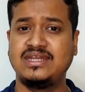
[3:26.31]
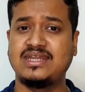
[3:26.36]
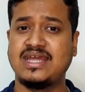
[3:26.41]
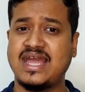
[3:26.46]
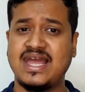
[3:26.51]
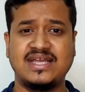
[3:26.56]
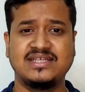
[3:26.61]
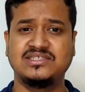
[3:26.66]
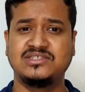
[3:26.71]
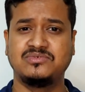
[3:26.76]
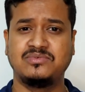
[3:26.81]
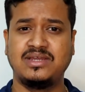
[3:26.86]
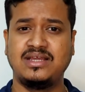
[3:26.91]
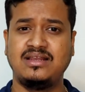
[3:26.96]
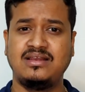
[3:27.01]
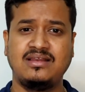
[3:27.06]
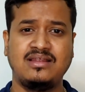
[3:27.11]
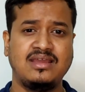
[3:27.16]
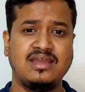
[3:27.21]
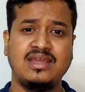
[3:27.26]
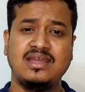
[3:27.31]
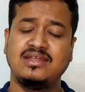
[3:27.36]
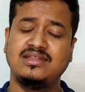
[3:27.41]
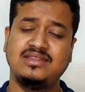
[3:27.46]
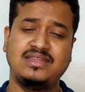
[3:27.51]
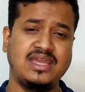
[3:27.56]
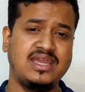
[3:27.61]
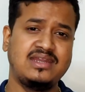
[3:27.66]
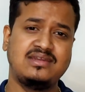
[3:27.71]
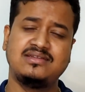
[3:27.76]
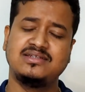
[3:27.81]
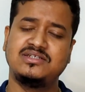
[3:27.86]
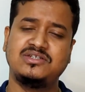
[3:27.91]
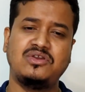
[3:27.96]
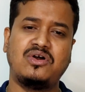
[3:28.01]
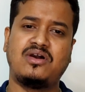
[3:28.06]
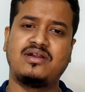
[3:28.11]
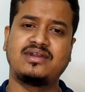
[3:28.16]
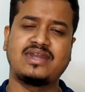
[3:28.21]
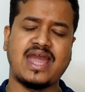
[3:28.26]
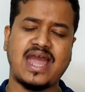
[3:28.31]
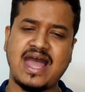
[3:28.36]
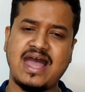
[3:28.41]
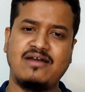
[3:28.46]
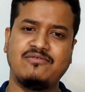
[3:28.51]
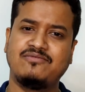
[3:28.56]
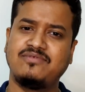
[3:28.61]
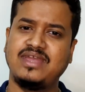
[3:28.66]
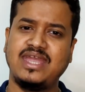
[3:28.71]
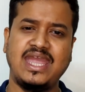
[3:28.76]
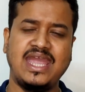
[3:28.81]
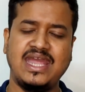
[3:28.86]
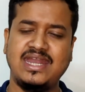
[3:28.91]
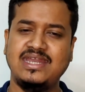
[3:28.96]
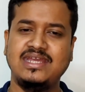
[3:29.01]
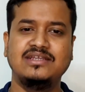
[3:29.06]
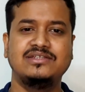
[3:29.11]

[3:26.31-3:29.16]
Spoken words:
as well, they did not have any